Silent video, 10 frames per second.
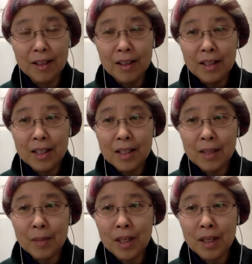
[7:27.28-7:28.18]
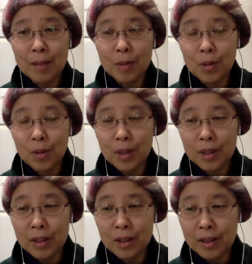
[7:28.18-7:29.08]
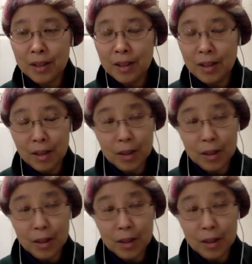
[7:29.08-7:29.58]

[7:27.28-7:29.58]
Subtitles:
sometimes when there's